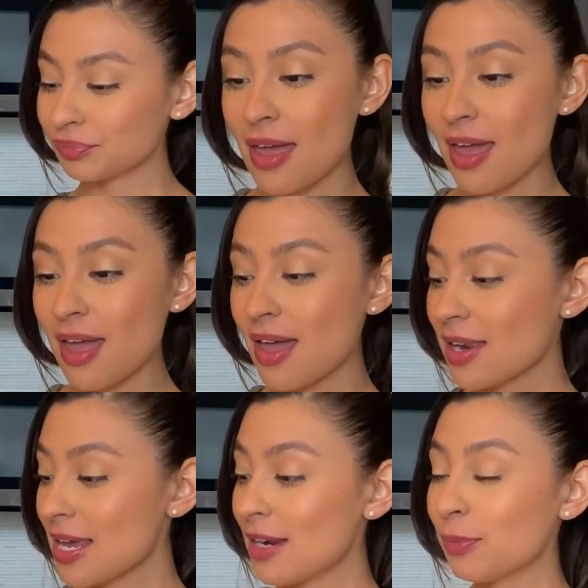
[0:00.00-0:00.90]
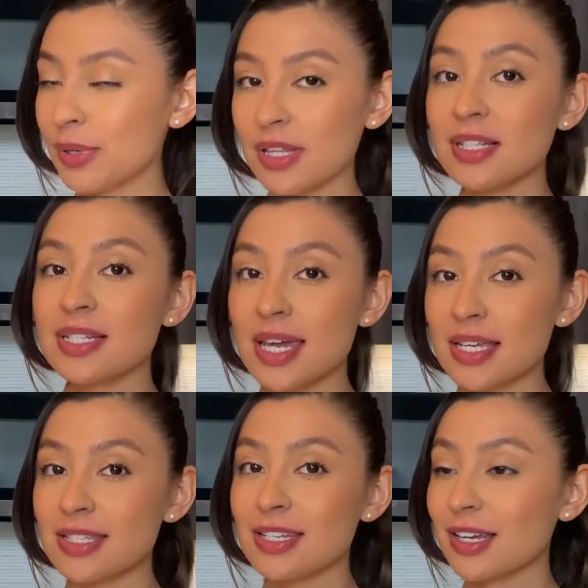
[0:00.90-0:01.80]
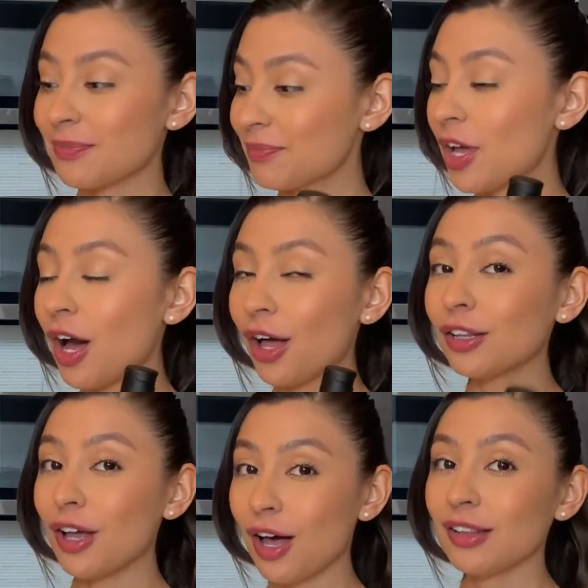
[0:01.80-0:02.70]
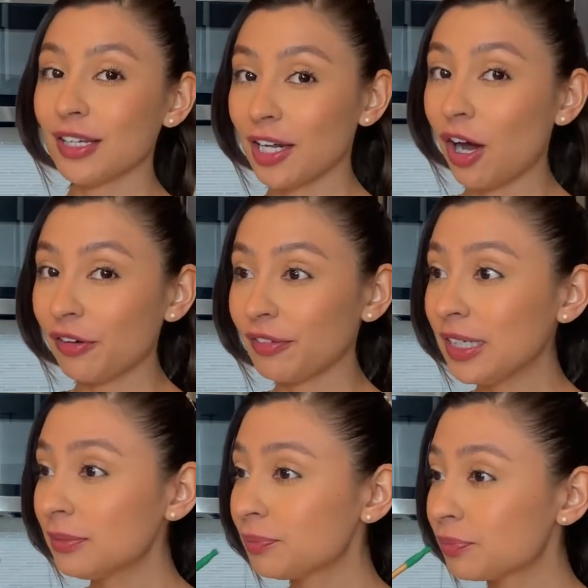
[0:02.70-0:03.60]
And it really tastes a lot like coffee.